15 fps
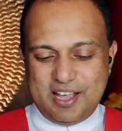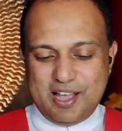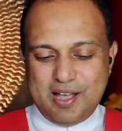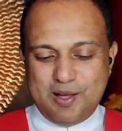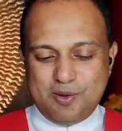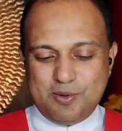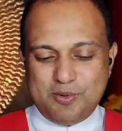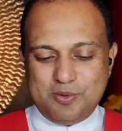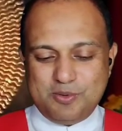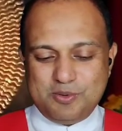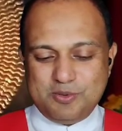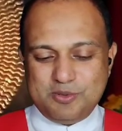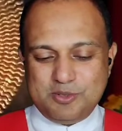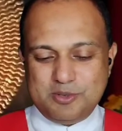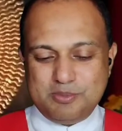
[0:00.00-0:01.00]
How
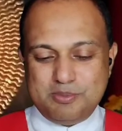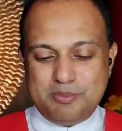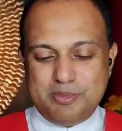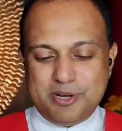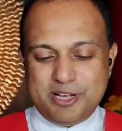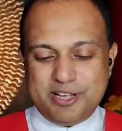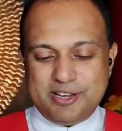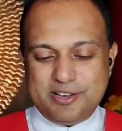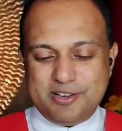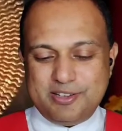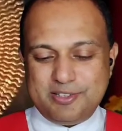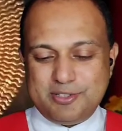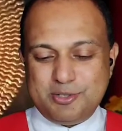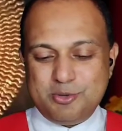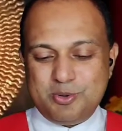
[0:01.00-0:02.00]

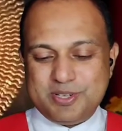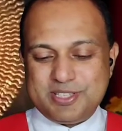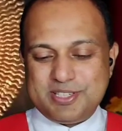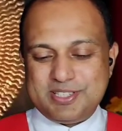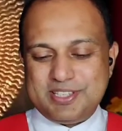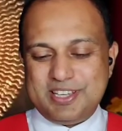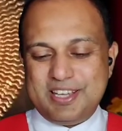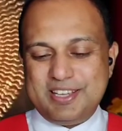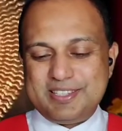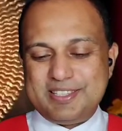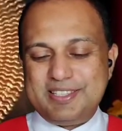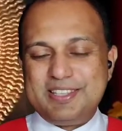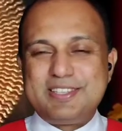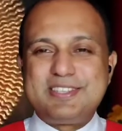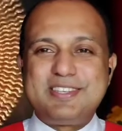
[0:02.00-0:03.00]
barren to us
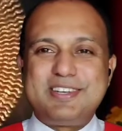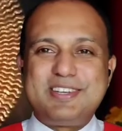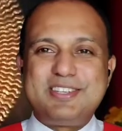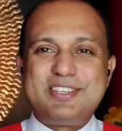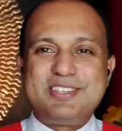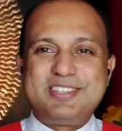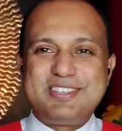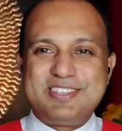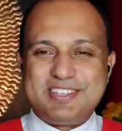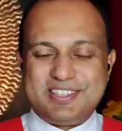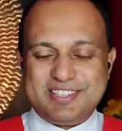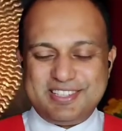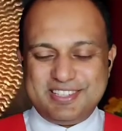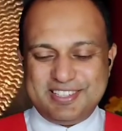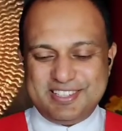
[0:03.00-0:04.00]
is this
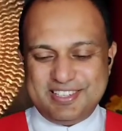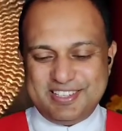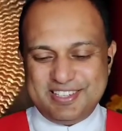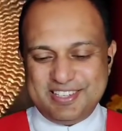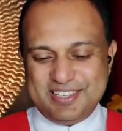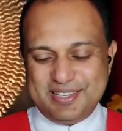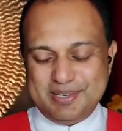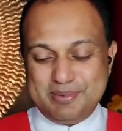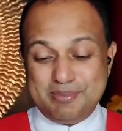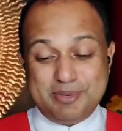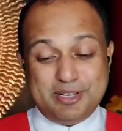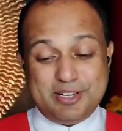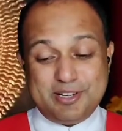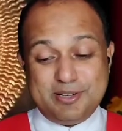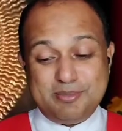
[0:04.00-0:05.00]
registered,
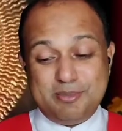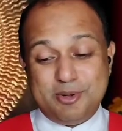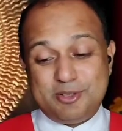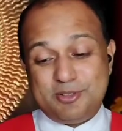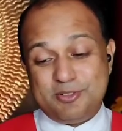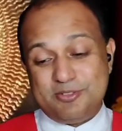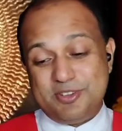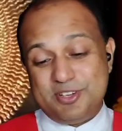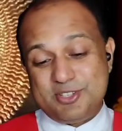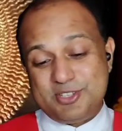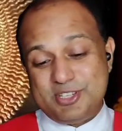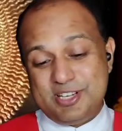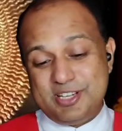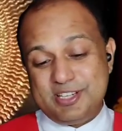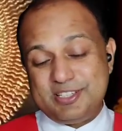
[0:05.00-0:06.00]
barren both of
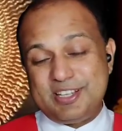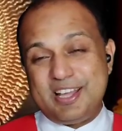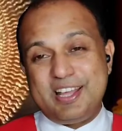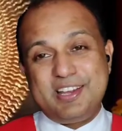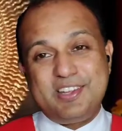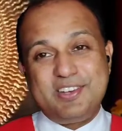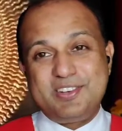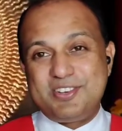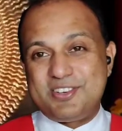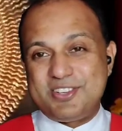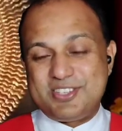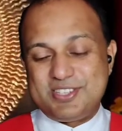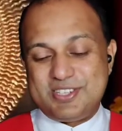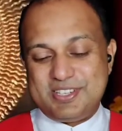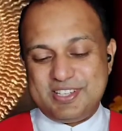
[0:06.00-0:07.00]
incident and
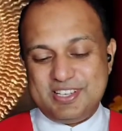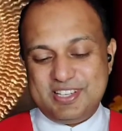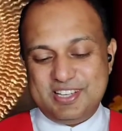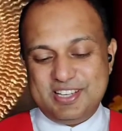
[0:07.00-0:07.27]
interest.